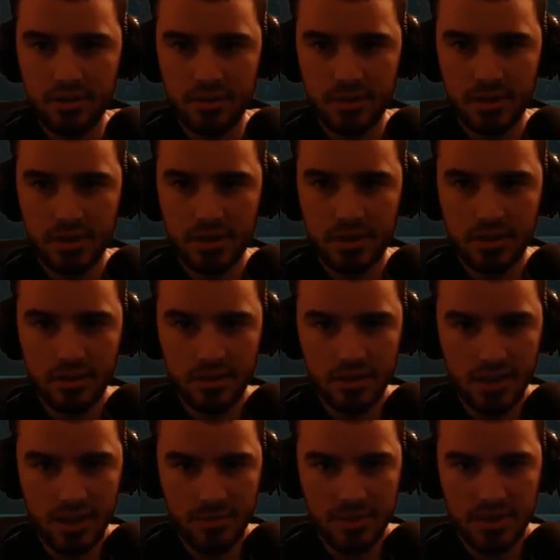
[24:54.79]
we're gonna
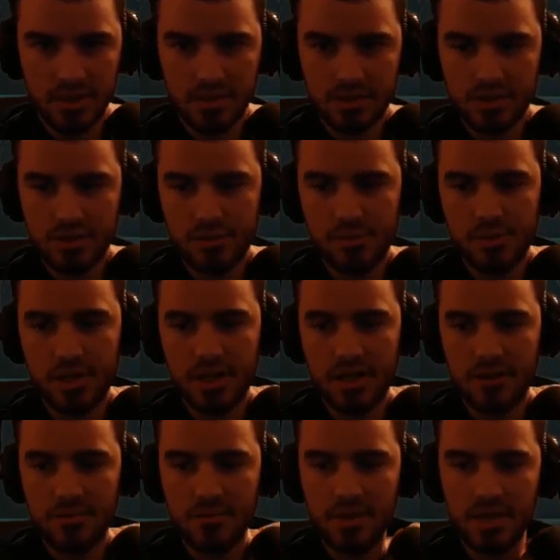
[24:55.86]
not be super
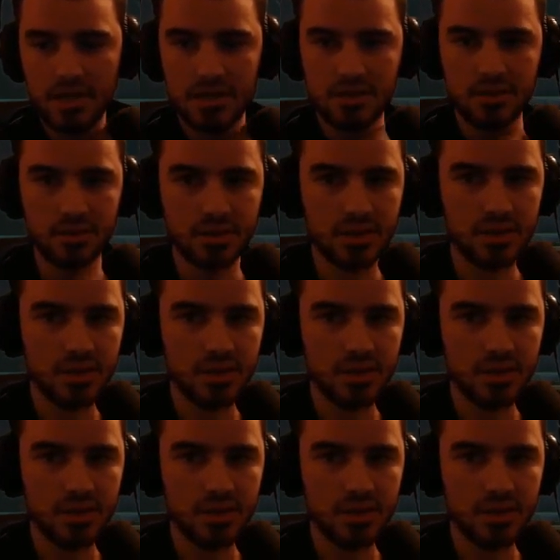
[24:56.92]
ham assholes.